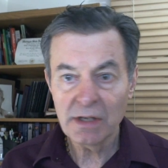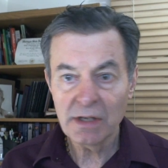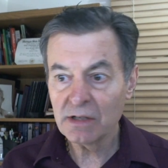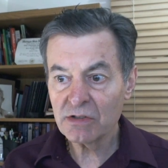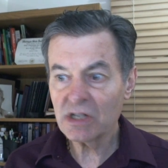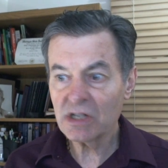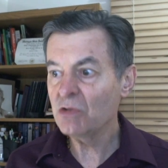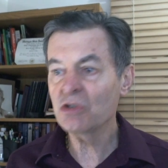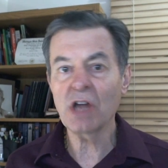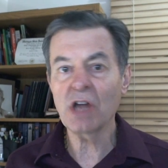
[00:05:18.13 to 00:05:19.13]
You know, there's a
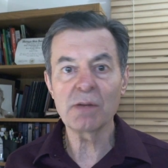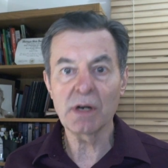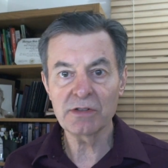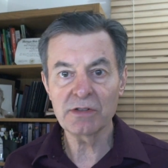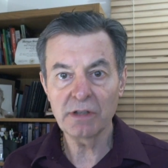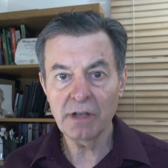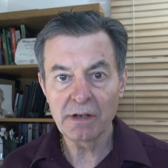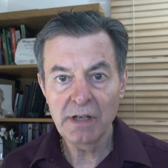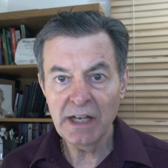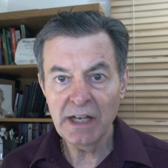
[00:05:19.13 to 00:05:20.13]
huge Starbucks in there.
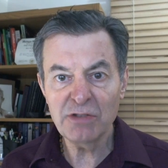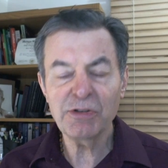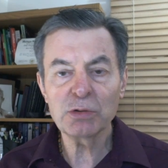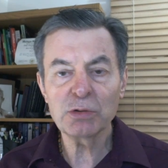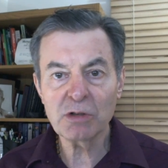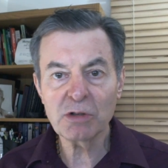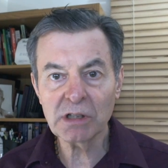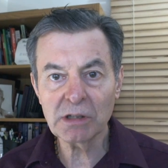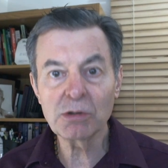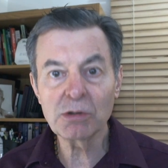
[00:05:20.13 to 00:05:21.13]
And it's filled with
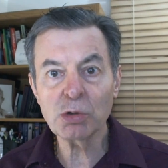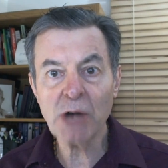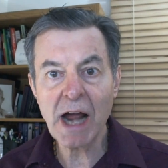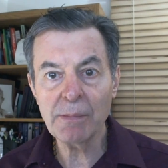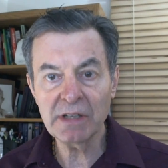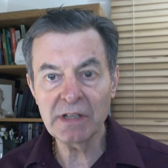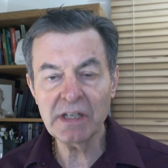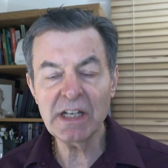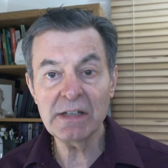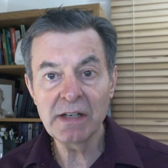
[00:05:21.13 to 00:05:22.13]
crap to
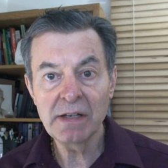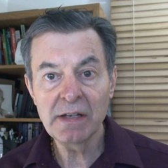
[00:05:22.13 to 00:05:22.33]
eat